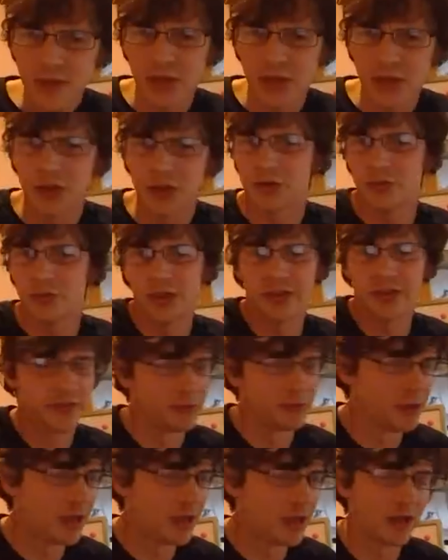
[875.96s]
You try to
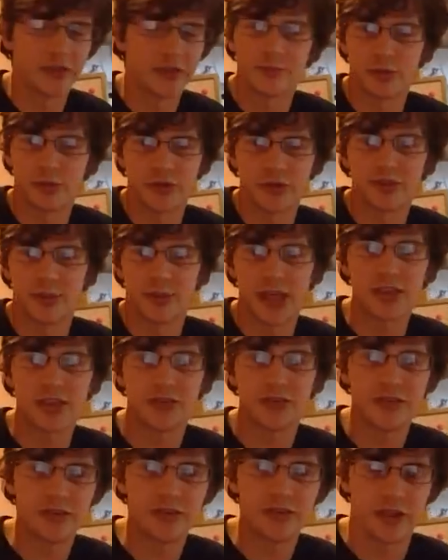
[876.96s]
realize
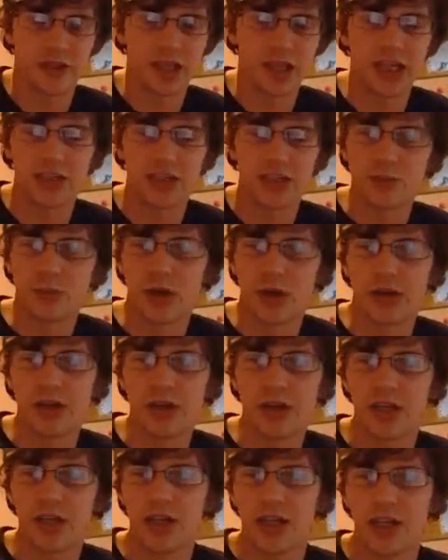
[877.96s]
approximations to each
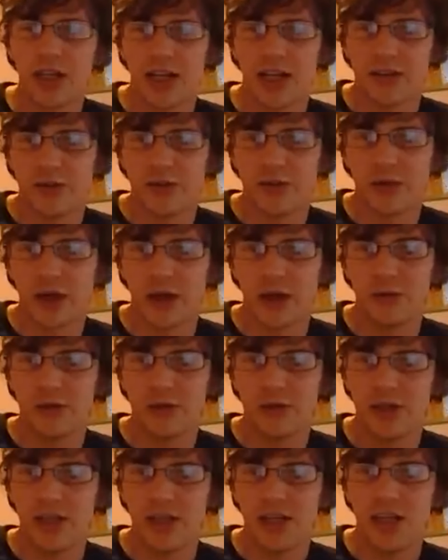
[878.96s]
one as you go,
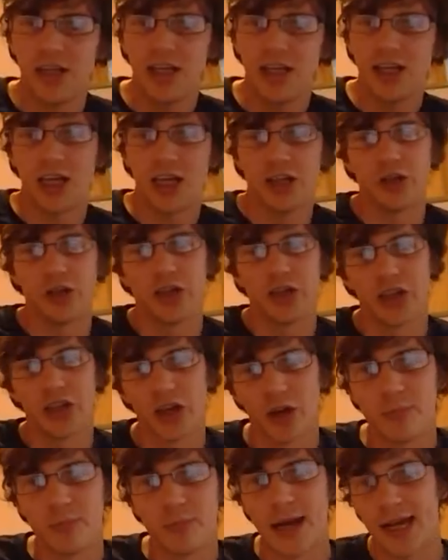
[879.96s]
and you can
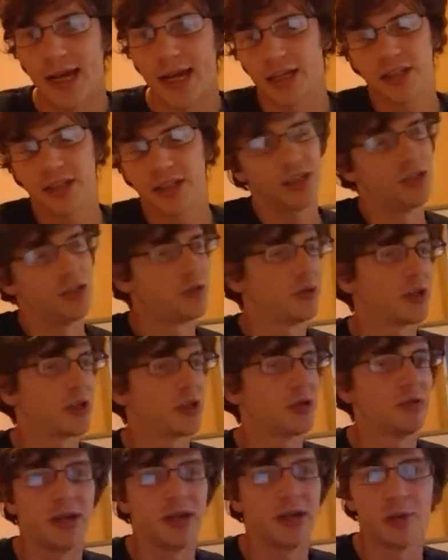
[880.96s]
go back and try and
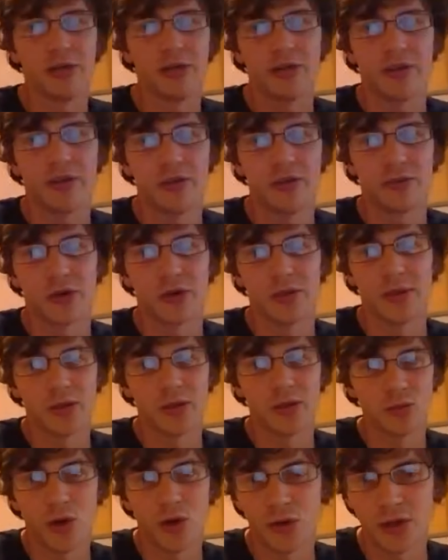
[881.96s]
correct ones that have gone a bit
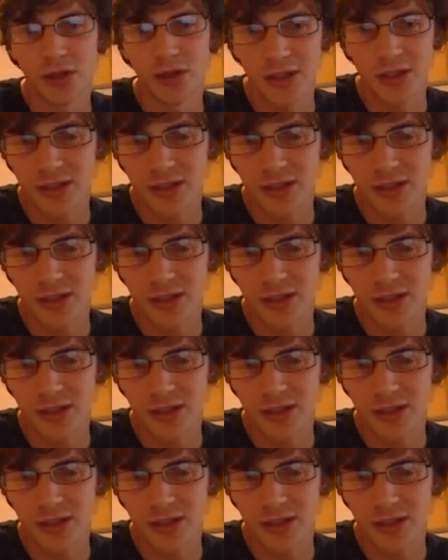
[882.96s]
wrong.